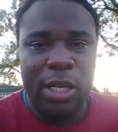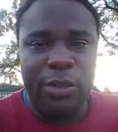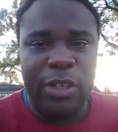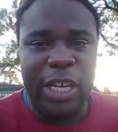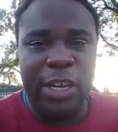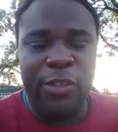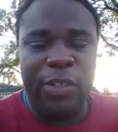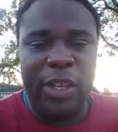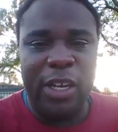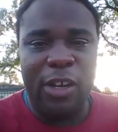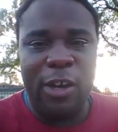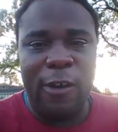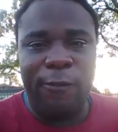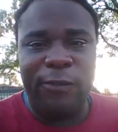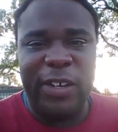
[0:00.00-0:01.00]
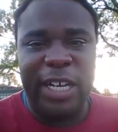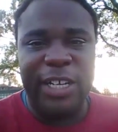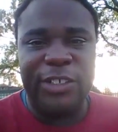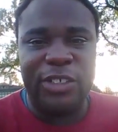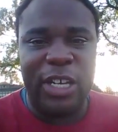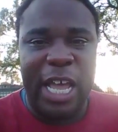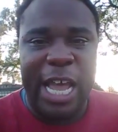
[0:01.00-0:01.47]
near the
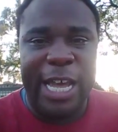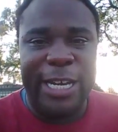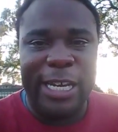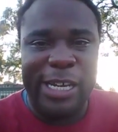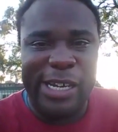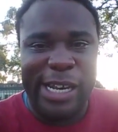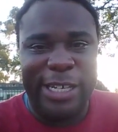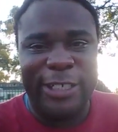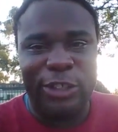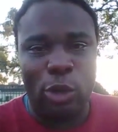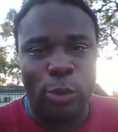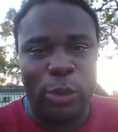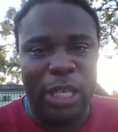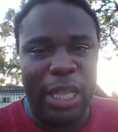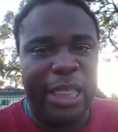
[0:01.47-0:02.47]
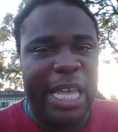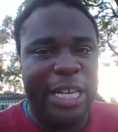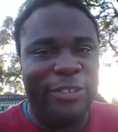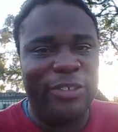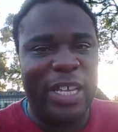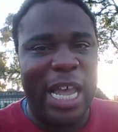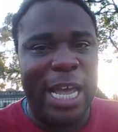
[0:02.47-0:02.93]
finish line, and it's on the left
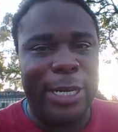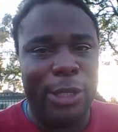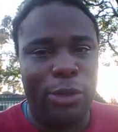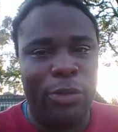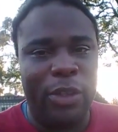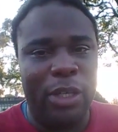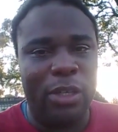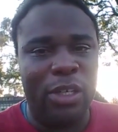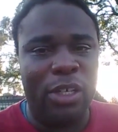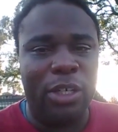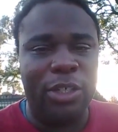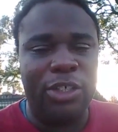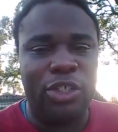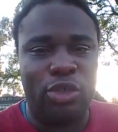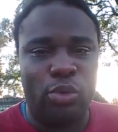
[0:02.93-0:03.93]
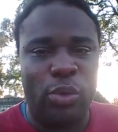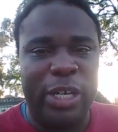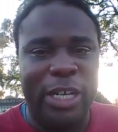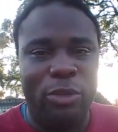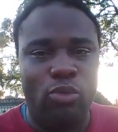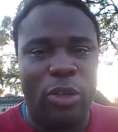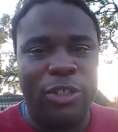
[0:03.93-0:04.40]
side of the
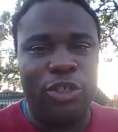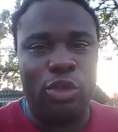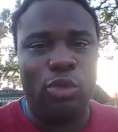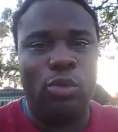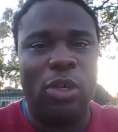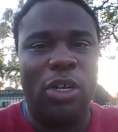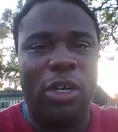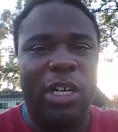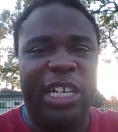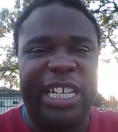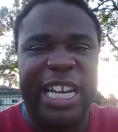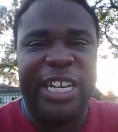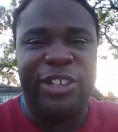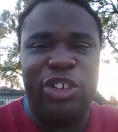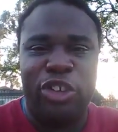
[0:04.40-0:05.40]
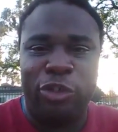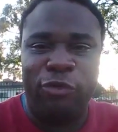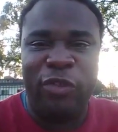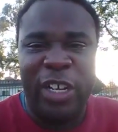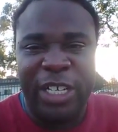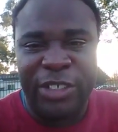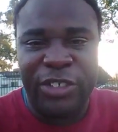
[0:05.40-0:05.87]
screen once you get near the
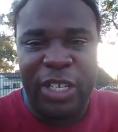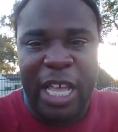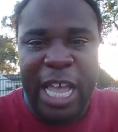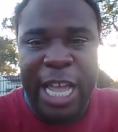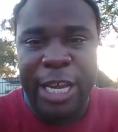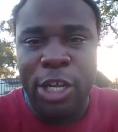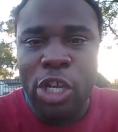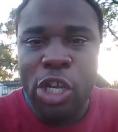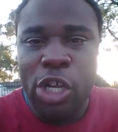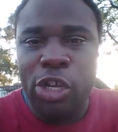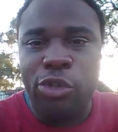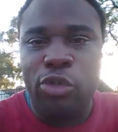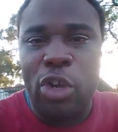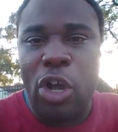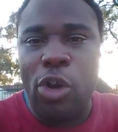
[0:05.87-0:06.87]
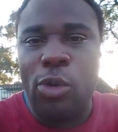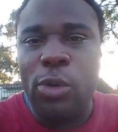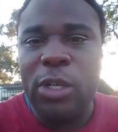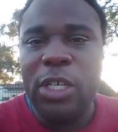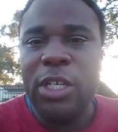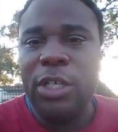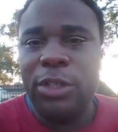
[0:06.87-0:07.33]
finish line. You know,
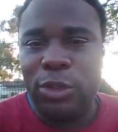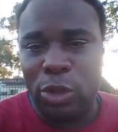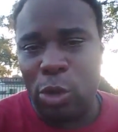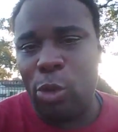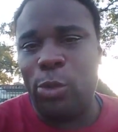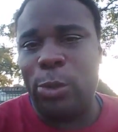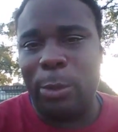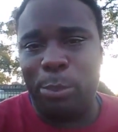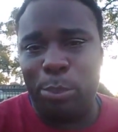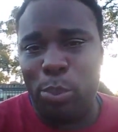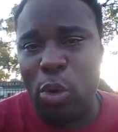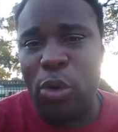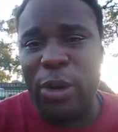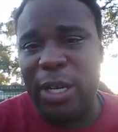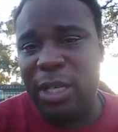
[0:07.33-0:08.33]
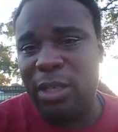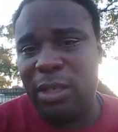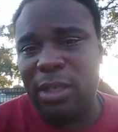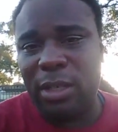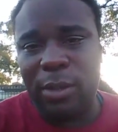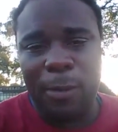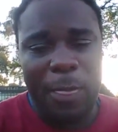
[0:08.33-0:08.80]
so the point,
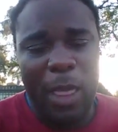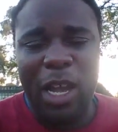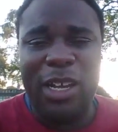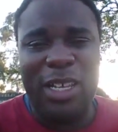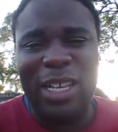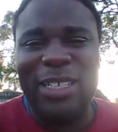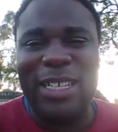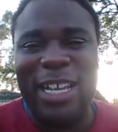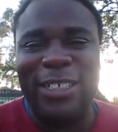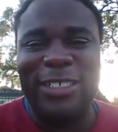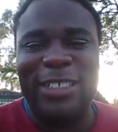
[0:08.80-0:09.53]
not